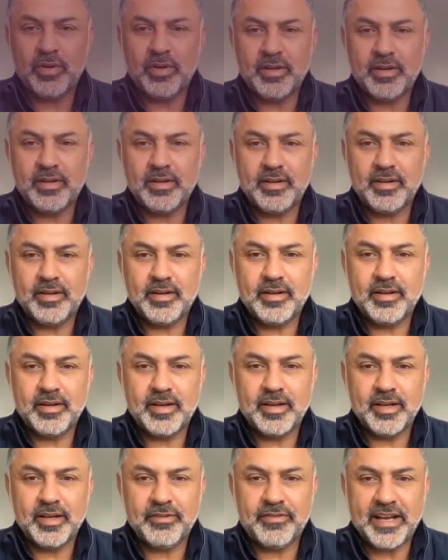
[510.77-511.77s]
Word,
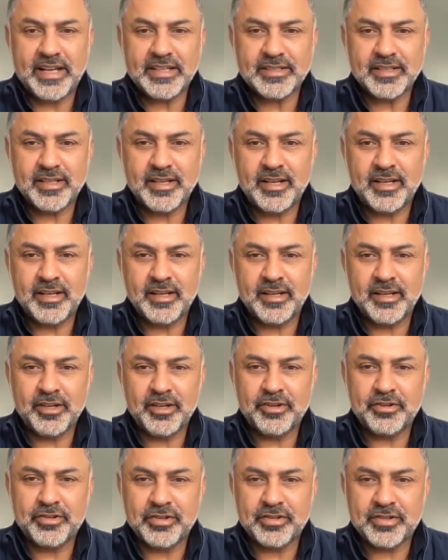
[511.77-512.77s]
fascinating,
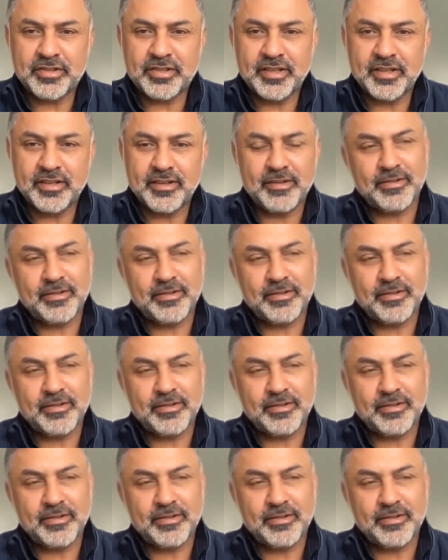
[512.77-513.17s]
interesting.